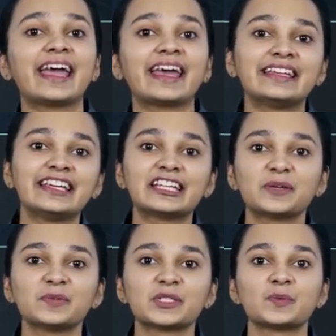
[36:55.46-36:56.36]
Any
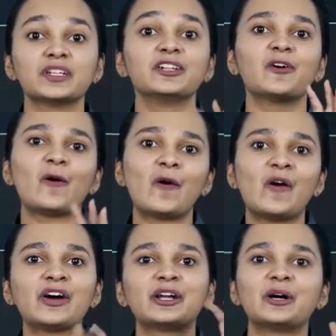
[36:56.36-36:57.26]
individual
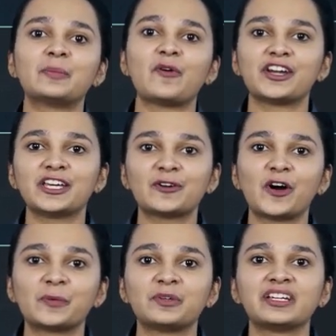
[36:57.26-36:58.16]
or a body
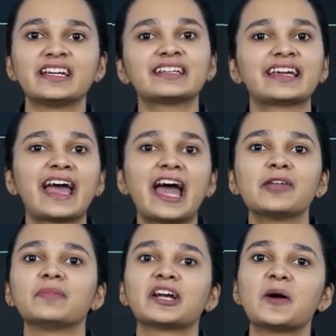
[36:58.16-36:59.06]
corporate
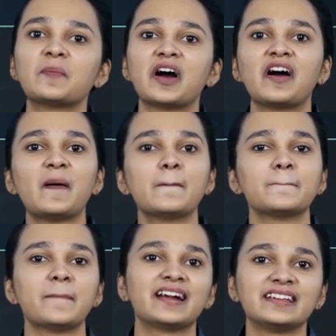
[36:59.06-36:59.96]
can become a
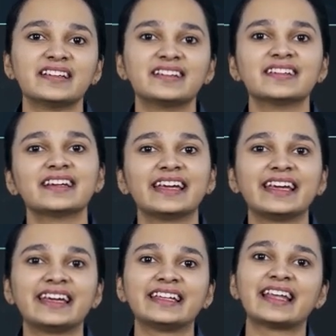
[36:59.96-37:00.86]
partner
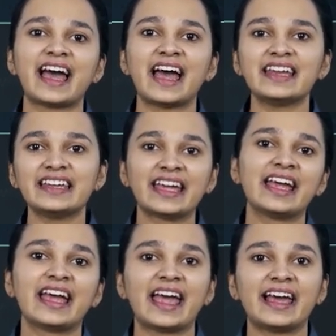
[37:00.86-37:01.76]
in an
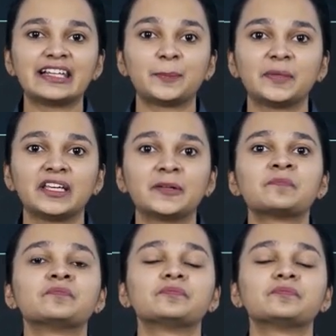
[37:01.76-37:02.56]
LLP.